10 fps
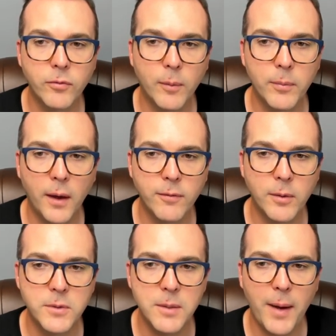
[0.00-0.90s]
from the
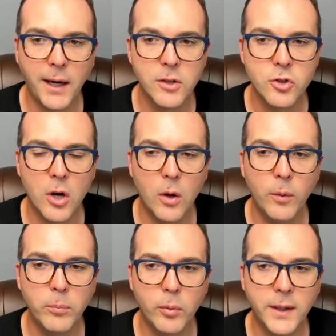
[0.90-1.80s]
fmt package called
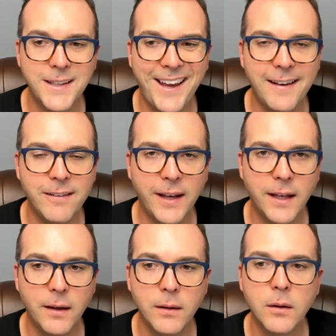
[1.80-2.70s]
ln.